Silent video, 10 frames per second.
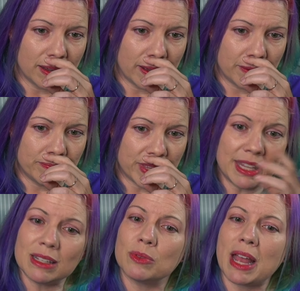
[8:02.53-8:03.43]
And
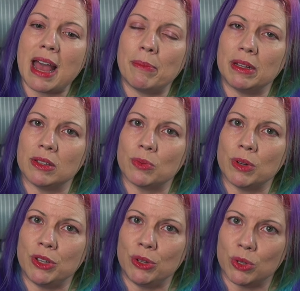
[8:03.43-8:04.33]
this is what happens
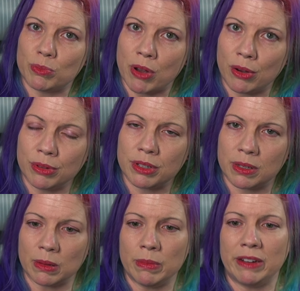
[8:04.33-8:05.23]
when you use
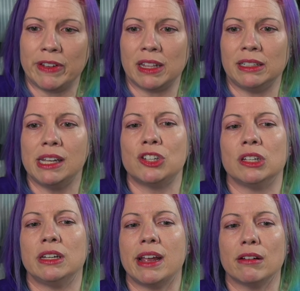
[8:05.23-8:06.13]
post-submit
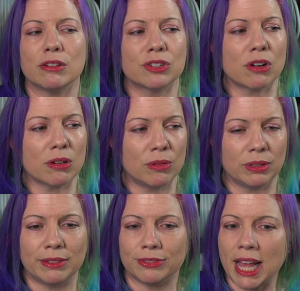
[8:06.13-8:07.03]
validation. Errors are
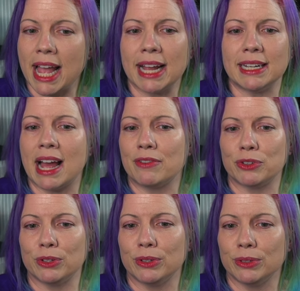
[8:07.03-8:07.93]
only flagged
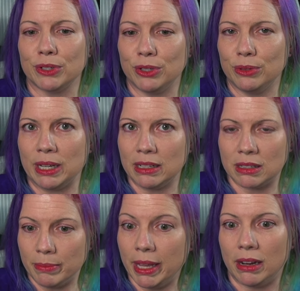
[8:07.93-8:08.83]
after you hit
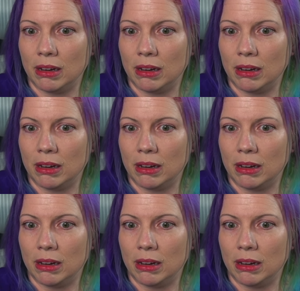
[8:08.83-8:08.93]
submit,